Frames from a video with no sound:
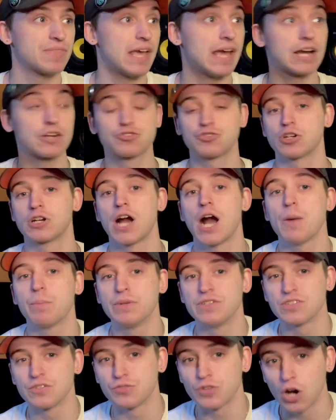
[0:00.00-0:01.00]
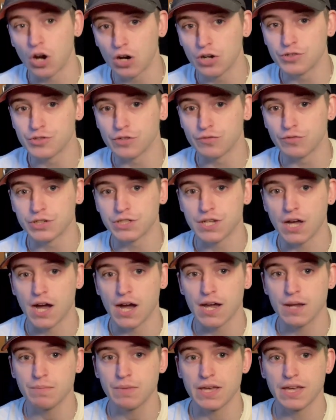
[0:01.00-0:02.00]
extra copies of cards over
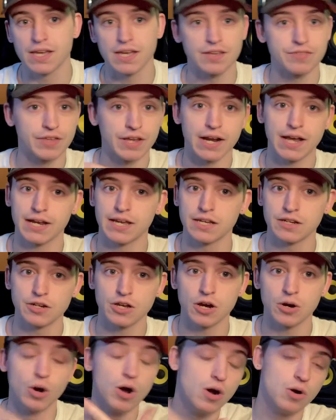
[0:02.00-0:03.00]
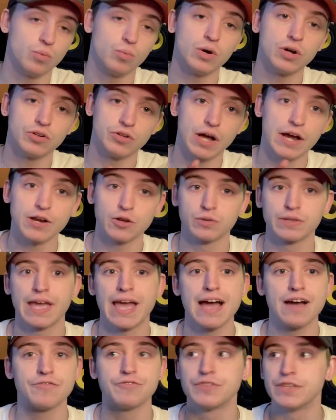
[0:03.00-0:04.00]
time, and then I can know, oh, well, I only
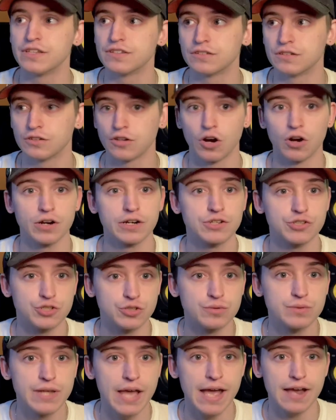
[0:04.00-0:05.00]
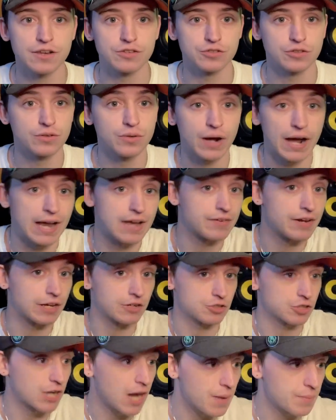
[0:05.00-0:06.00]
have this card in two decks, so I have an
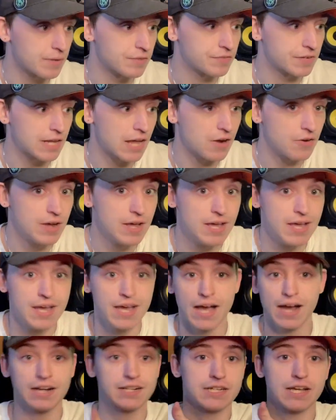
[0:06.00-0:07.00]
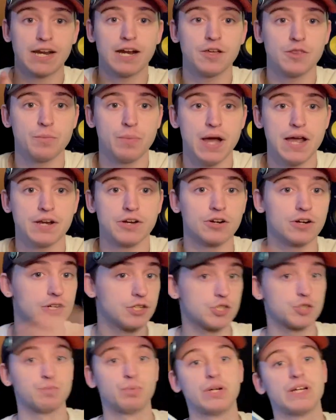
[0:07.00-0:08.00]
extra copy of it now. I can take it out of the binder and
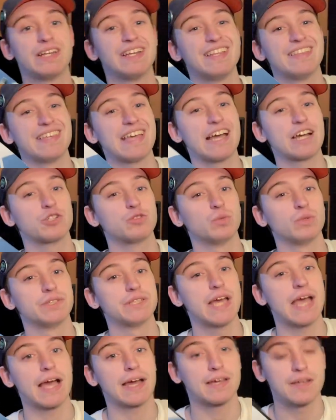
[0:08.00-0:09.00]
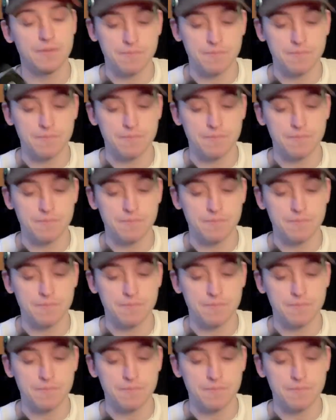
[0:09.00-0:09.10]
just put it in the actual deck.